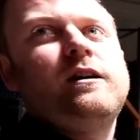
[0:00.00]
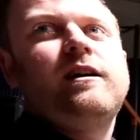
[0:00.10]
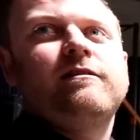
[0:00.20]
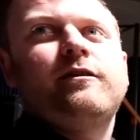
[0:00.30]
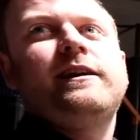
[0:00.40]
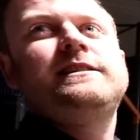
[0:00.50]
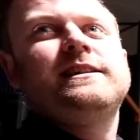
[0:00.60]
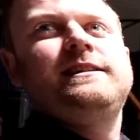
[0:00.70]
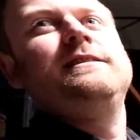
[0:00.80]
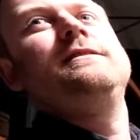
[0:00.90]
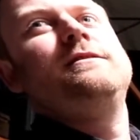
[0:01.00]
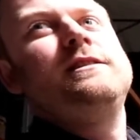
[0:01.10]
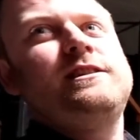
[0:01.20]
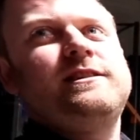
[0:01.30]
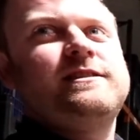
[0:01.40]
R080,
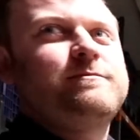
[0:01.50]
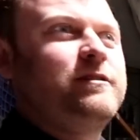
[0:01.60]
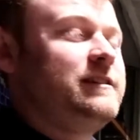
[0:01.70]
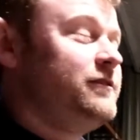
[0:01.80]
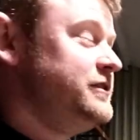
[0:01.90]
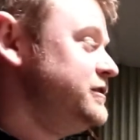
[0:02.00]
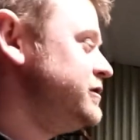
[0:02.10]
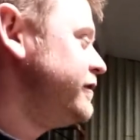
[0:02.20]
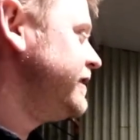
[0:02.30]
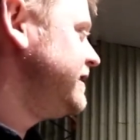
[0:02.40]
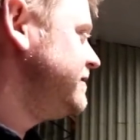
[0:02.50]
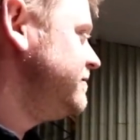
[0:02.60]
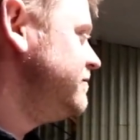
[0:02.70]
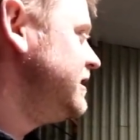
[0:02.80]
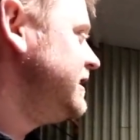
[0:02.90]
which is a pretty unusual thing.
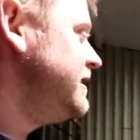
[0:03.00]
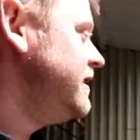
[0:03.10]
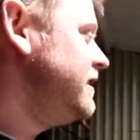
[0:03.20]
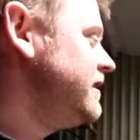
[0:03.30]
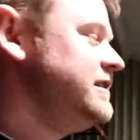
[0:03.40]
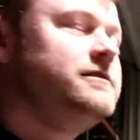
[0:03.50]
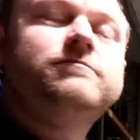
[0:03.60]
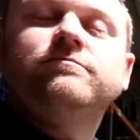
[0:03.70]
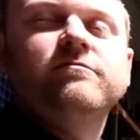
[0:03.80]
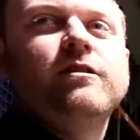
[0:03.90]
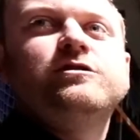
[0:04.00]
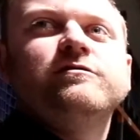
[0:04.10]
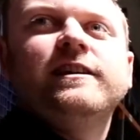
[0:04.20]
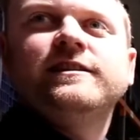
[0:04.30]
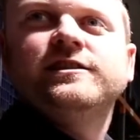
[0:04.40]
Really early
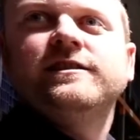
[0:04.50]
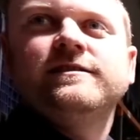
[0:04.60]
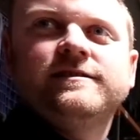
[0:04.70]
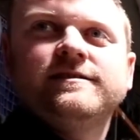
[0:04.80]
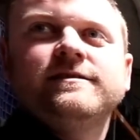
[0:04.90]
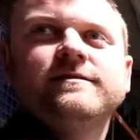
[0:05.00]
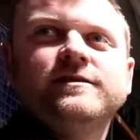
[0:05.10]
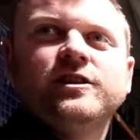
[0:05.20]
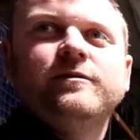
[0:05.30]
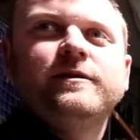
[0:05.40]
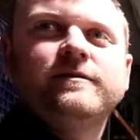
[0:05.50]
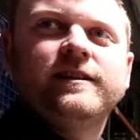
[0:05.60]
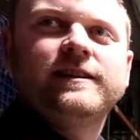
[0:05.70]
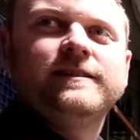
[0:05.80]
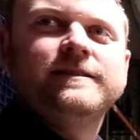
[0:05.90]
rotary engined German thing.